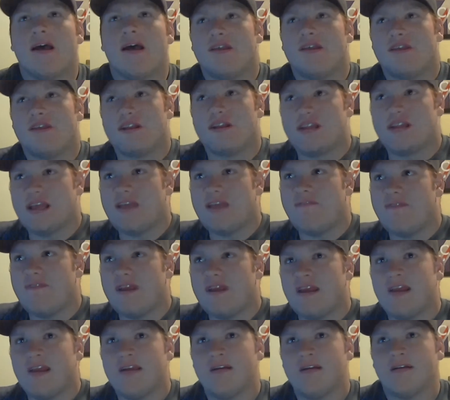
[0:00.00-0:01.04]
the
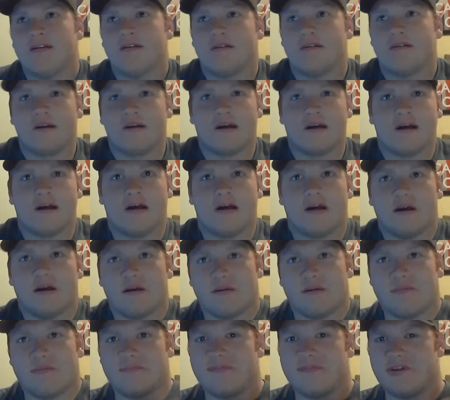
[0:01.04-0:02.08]
TV
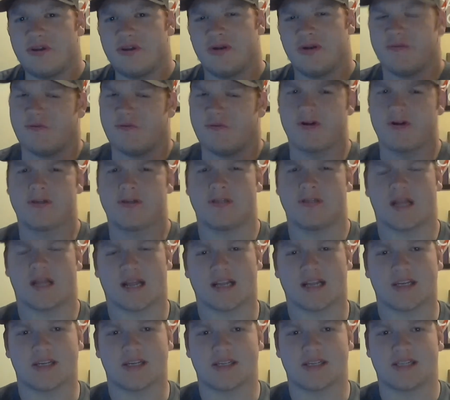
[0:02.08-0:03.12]
universe, I
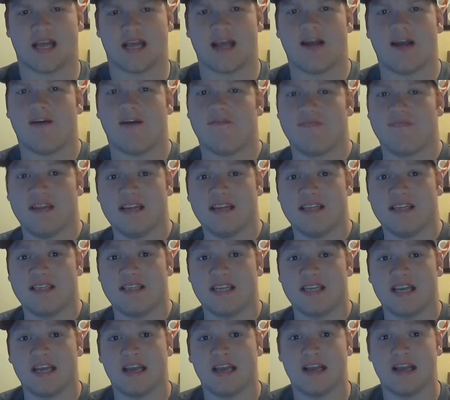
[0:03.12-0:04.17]
guess you can say, of DC
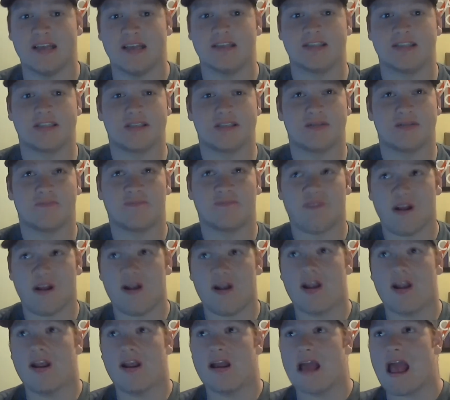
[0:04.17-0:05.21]
is
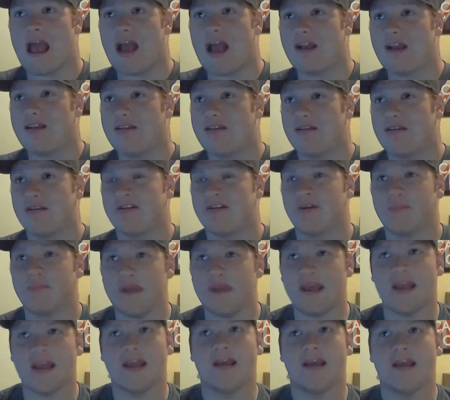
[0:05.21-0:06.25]
very, to
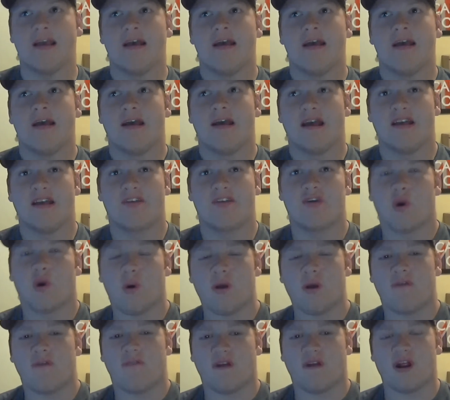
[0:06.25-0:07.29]
me, is
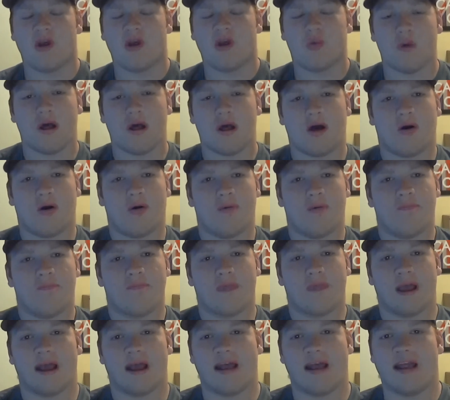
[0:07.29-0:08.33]
going very well.
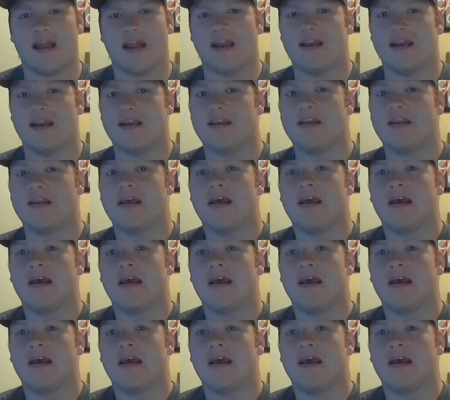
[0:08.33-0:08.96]
And